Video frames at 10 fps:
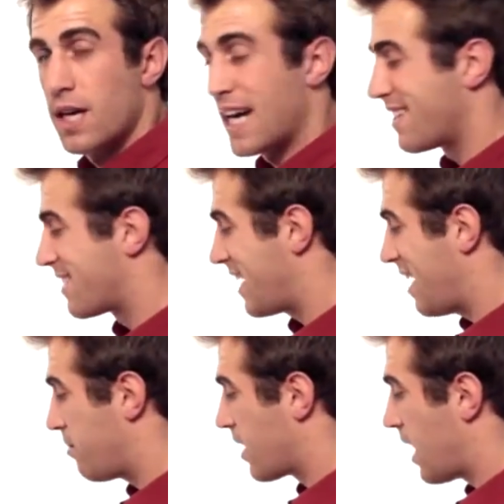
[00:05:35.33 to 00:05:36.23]
At the
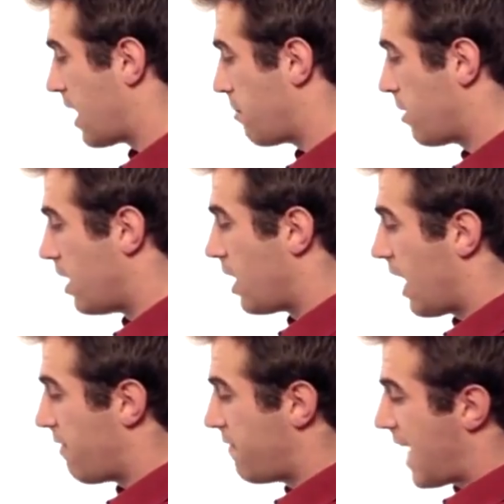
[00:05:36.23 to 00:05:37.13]
same time,
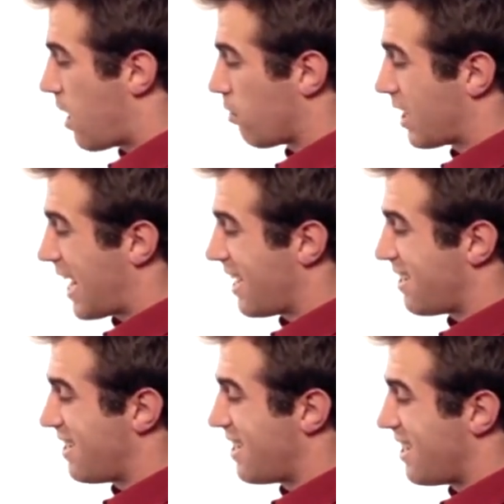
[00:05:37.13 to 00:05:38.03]
I've now
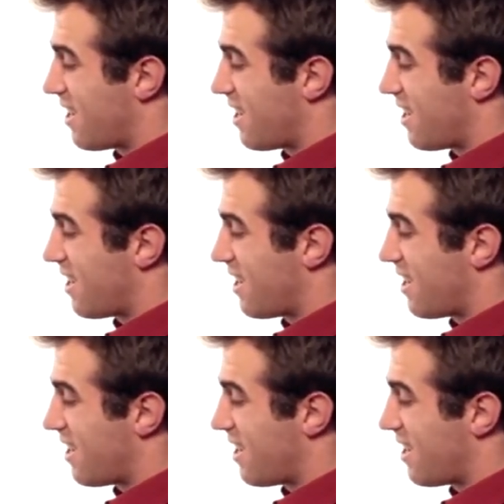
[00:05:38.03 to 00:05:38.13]
gotten